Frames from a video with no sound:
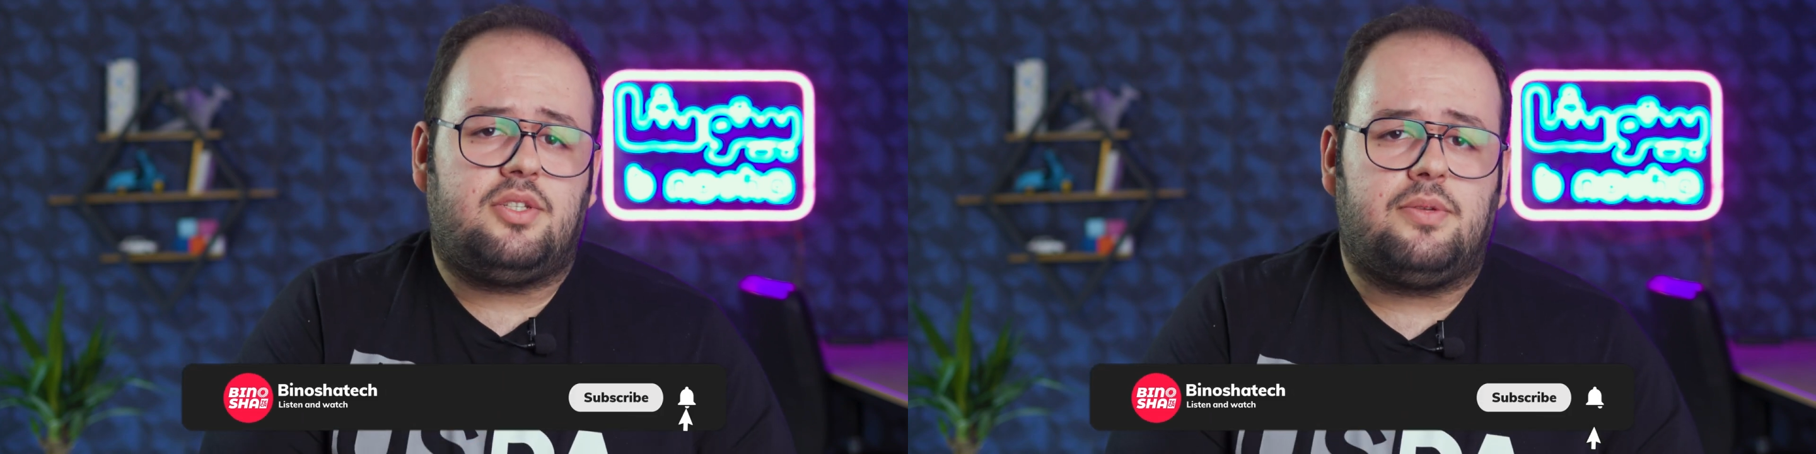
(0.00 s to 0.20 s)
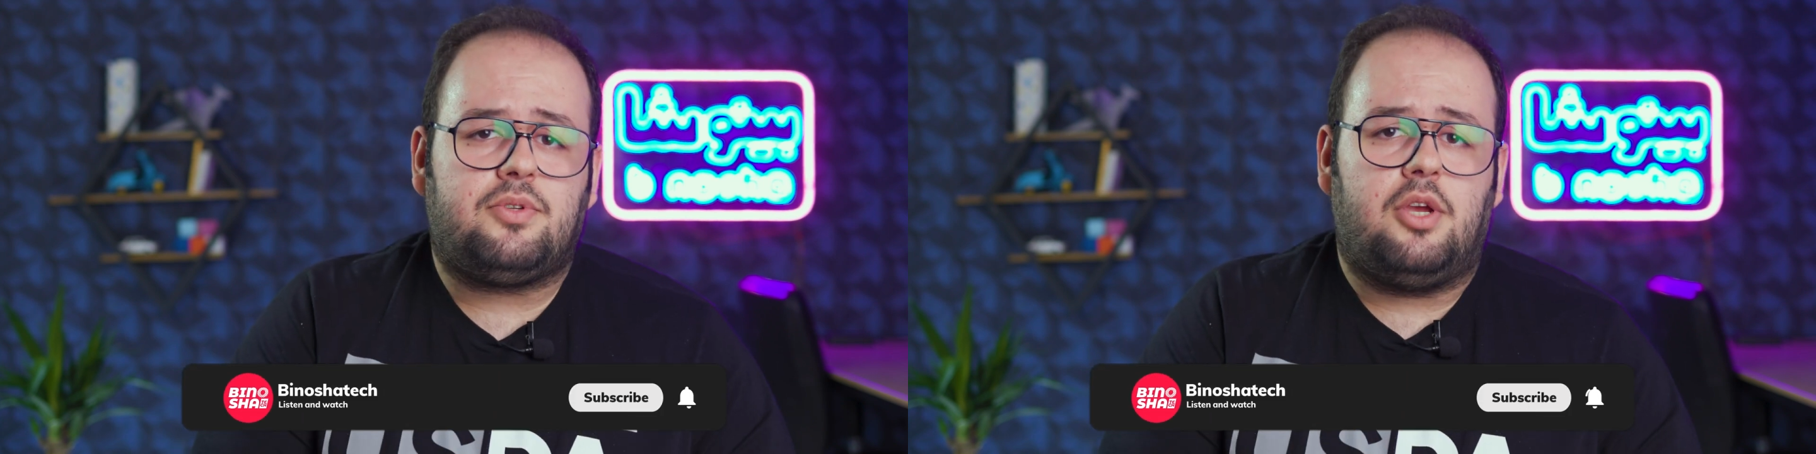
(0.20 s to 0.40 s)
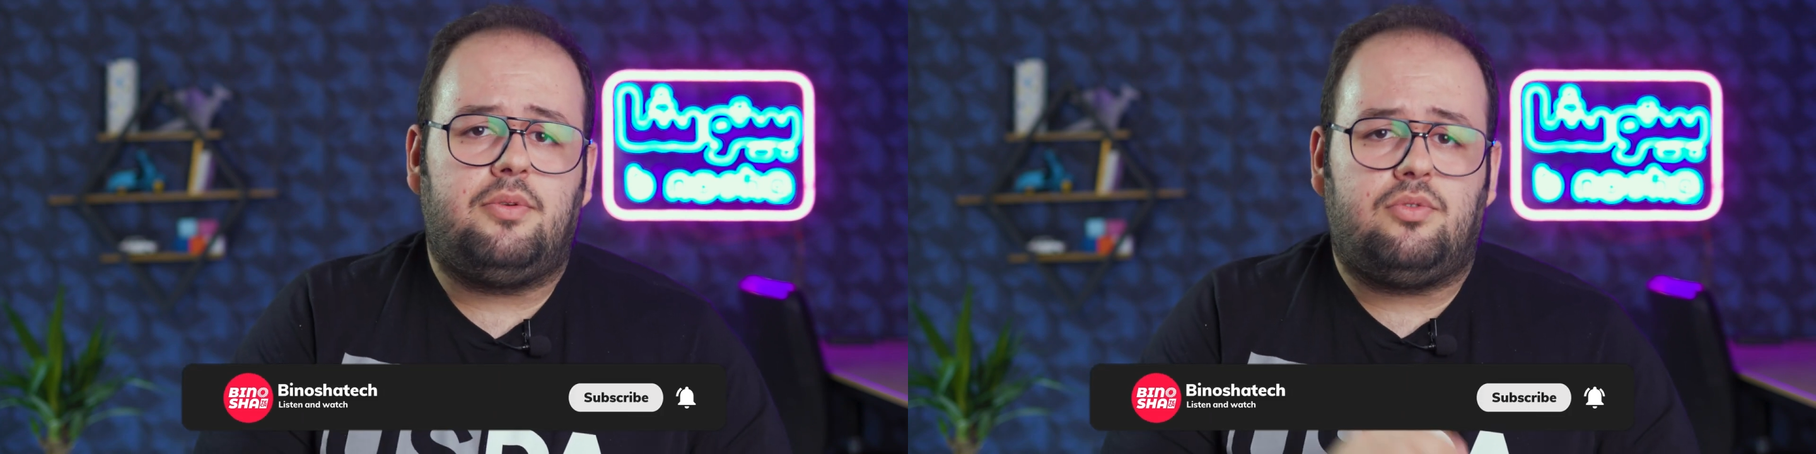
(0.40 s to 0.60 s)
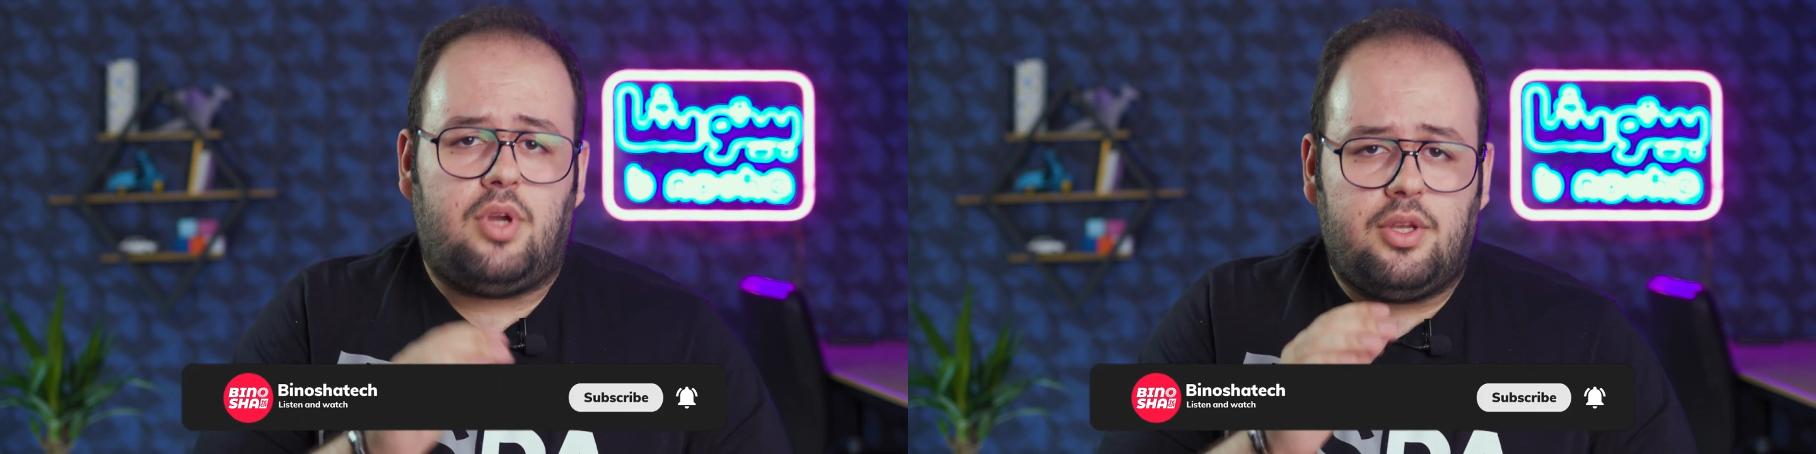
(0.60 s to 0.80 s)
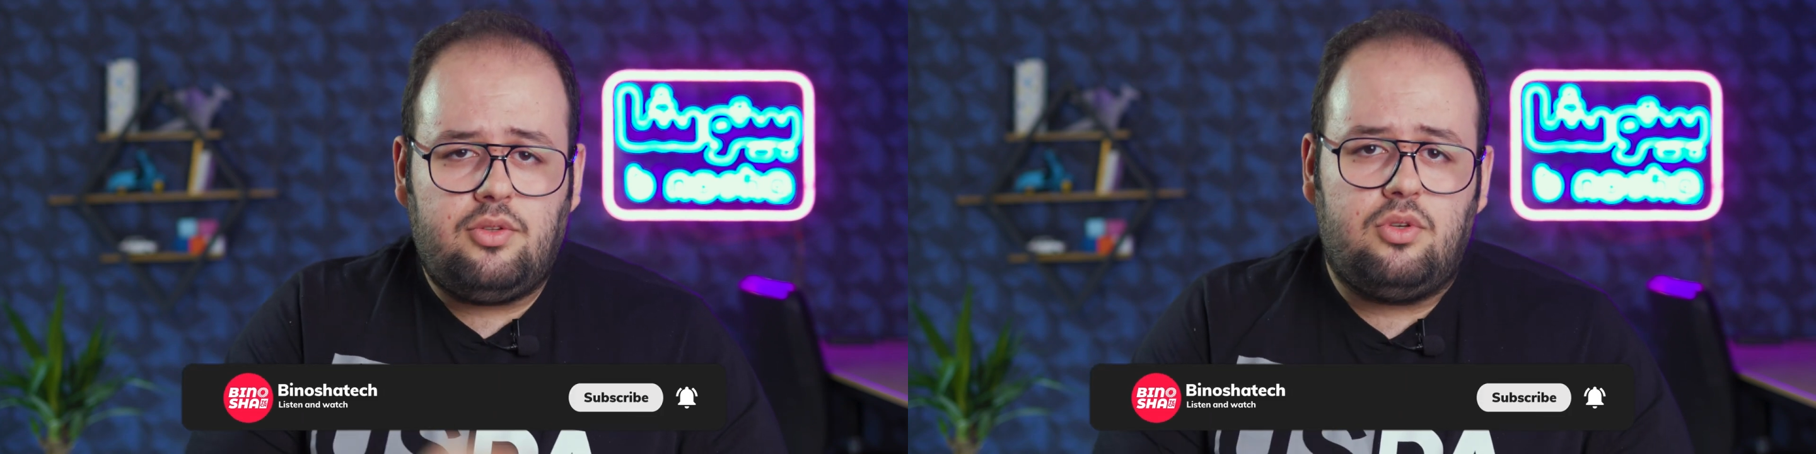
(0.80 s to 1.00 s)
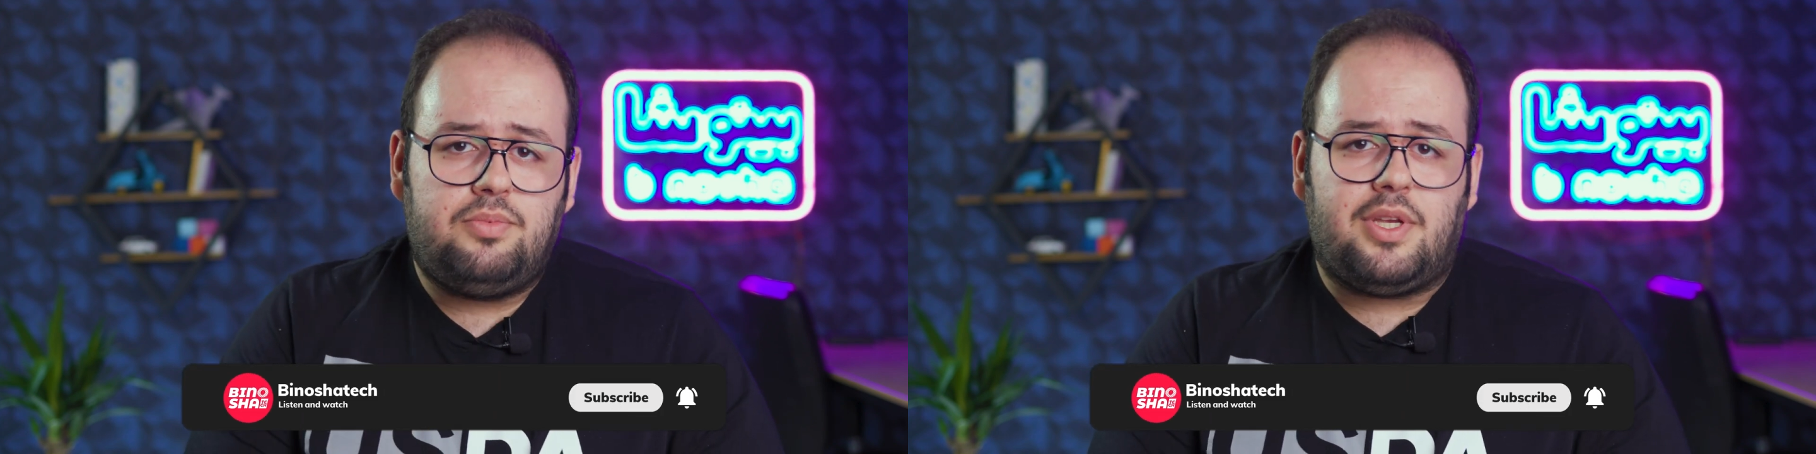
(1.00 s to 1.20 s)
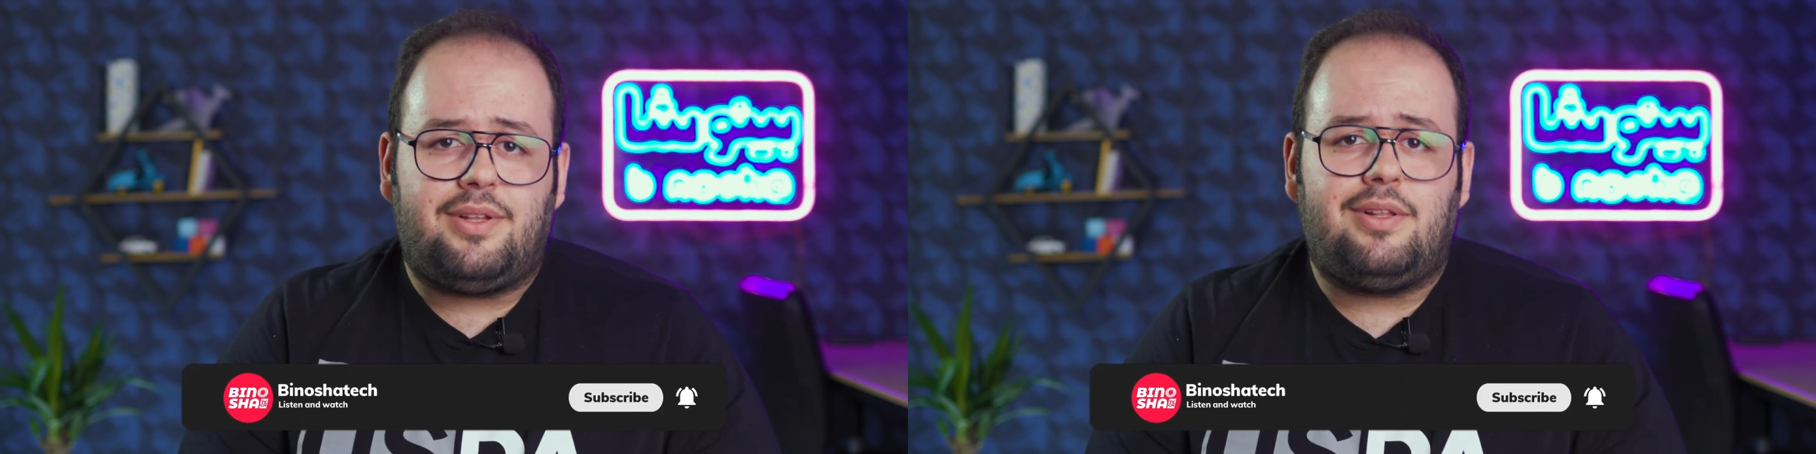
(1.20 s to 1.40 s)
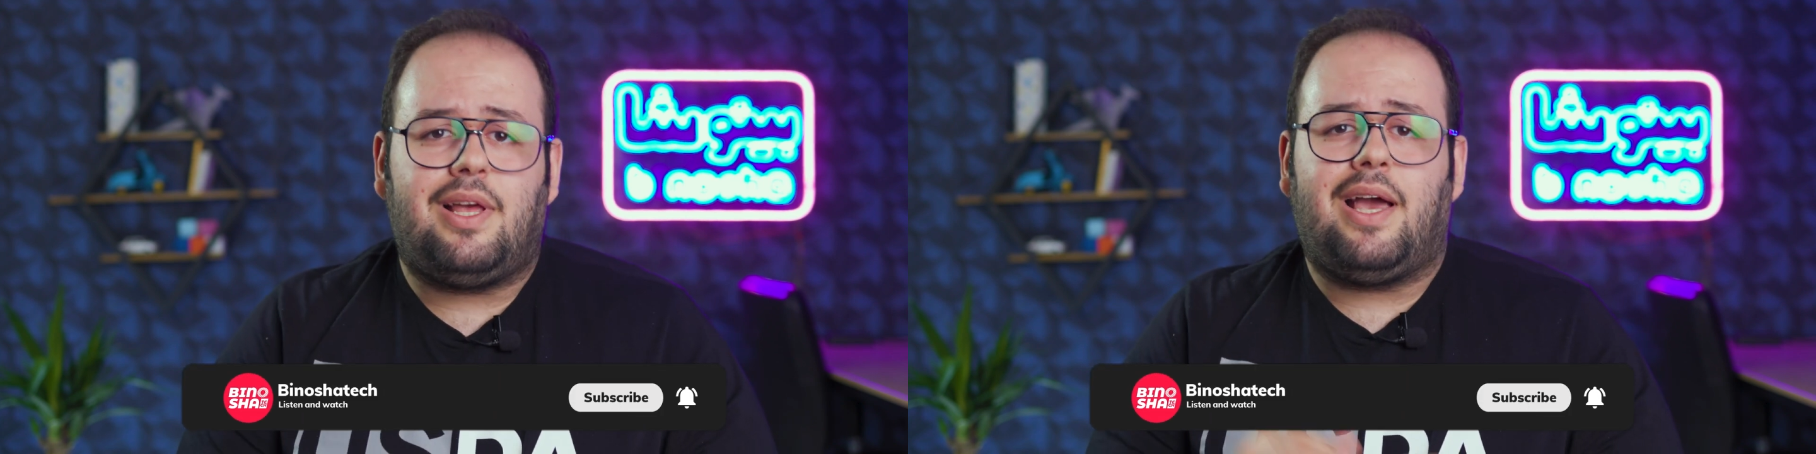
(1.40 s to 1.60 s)
subscribing to our YouTube
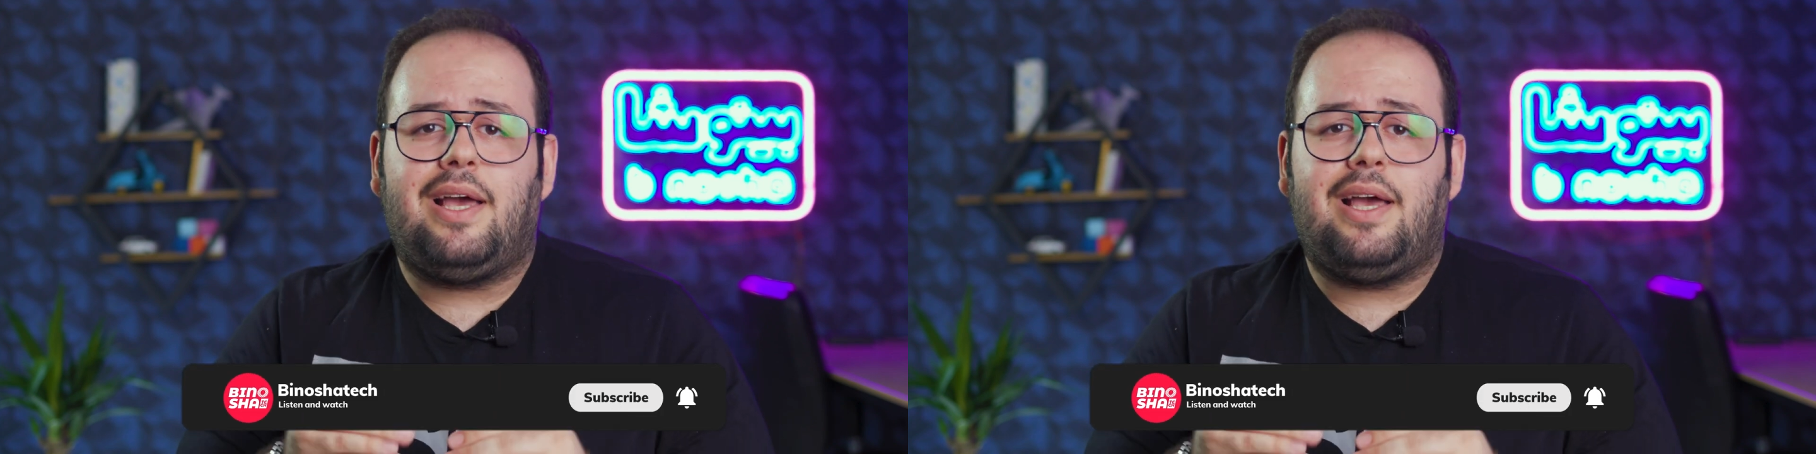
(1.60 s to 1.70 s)
channel